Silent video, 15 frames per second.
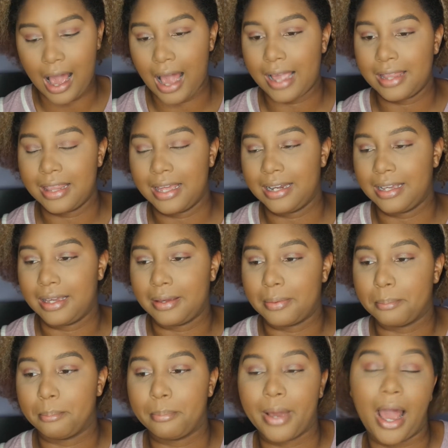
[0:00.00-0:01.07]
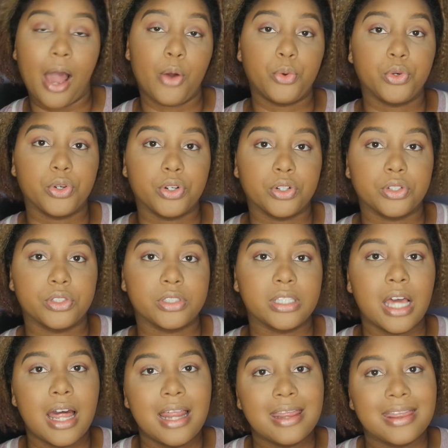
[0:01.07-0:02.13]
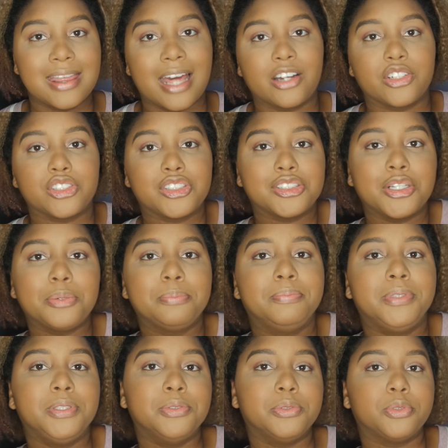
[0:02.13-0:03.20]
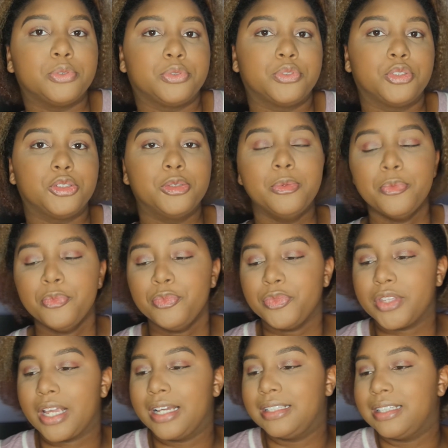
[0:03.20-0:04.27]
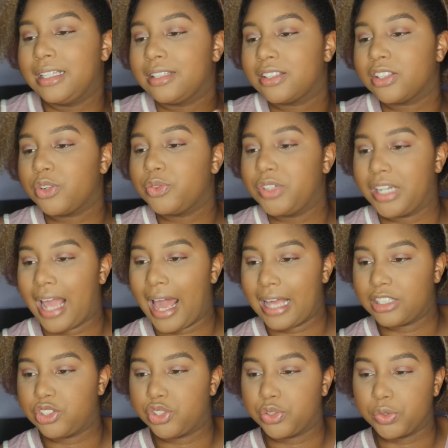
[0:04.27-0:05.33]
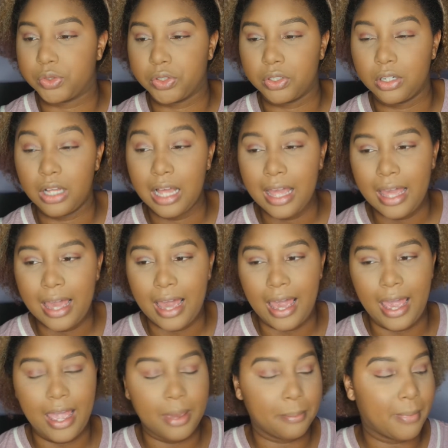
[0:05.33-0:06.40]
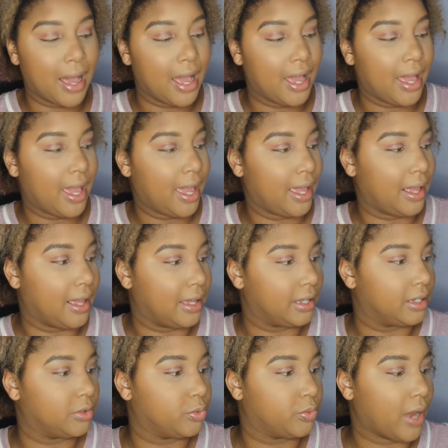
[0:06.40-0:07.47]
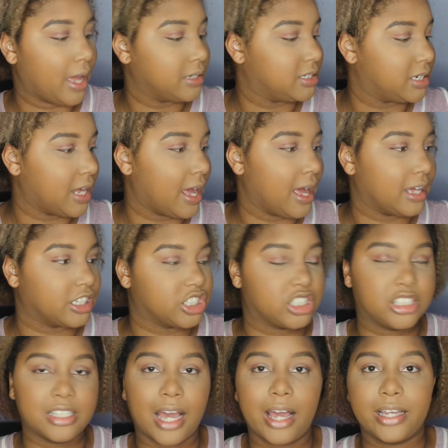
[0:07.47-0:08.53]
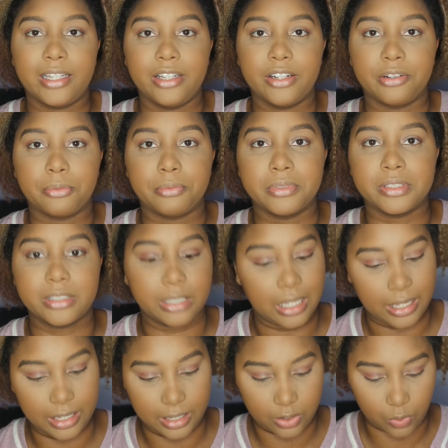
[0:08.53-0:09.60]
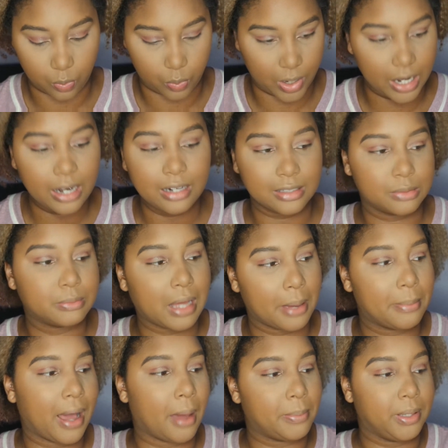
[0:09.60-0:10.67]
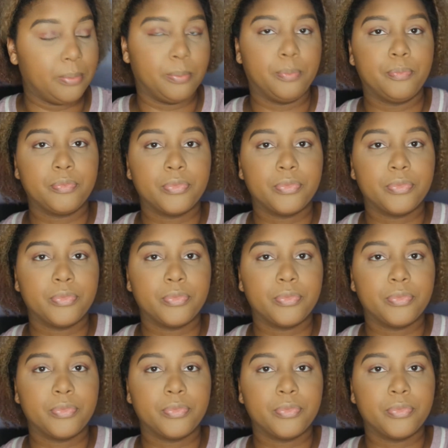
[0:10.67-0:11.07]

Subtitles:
highlighting powders that are so beautiful and they're so natural. And my ratchet ass sat here and was like, where is my Bobbi